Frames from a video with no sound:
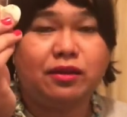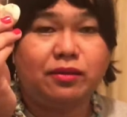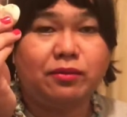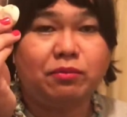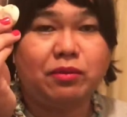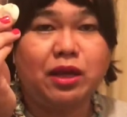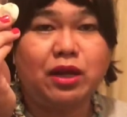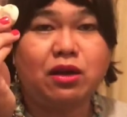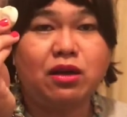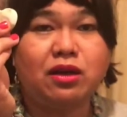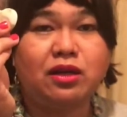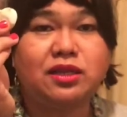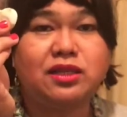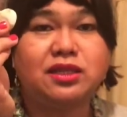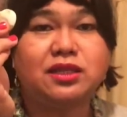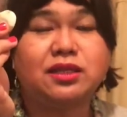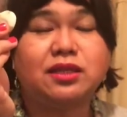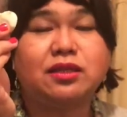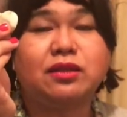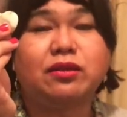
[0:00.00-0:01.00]

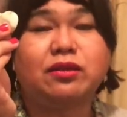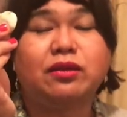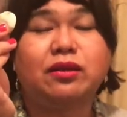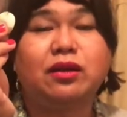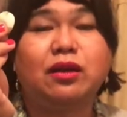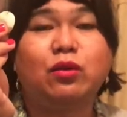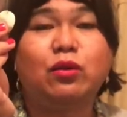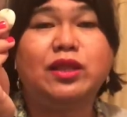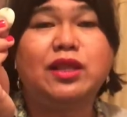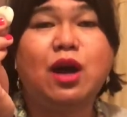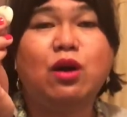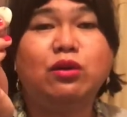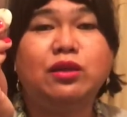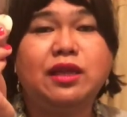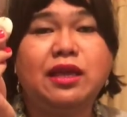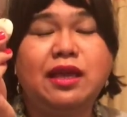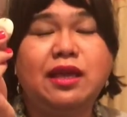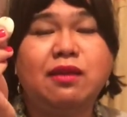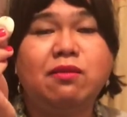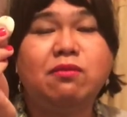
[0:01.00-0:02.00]
Because without
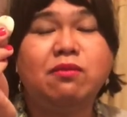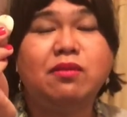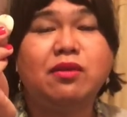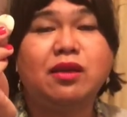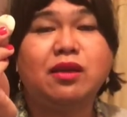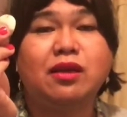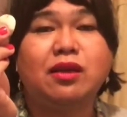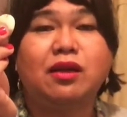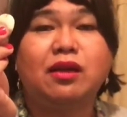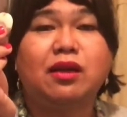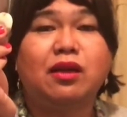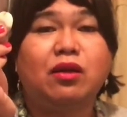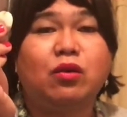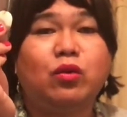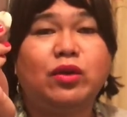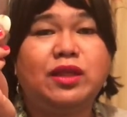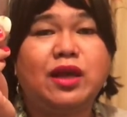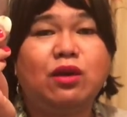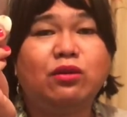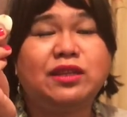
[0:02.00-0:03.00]
Him,
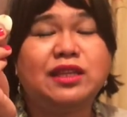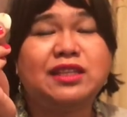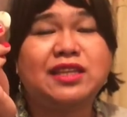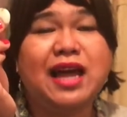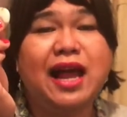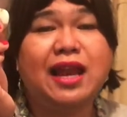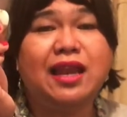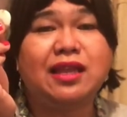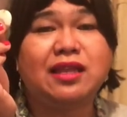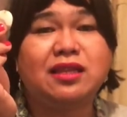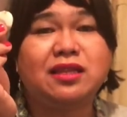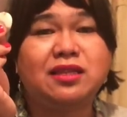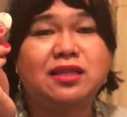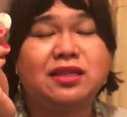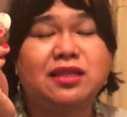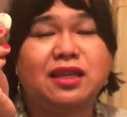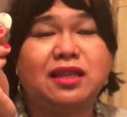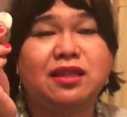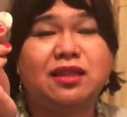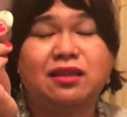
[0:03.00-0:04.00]
without the talents
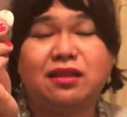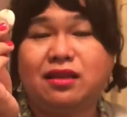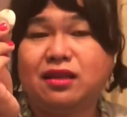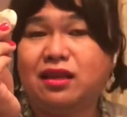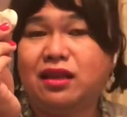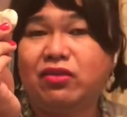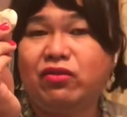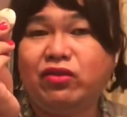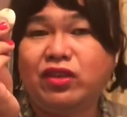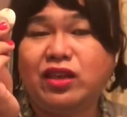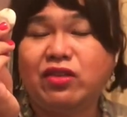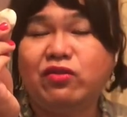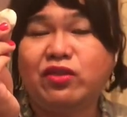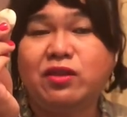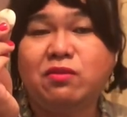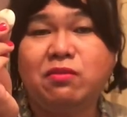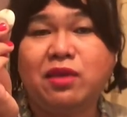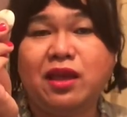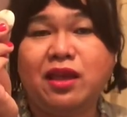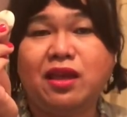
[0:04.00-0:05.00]
that He's given
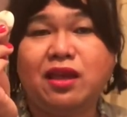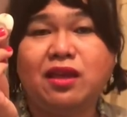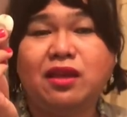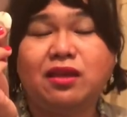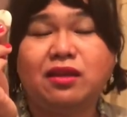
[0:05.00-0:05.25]
me,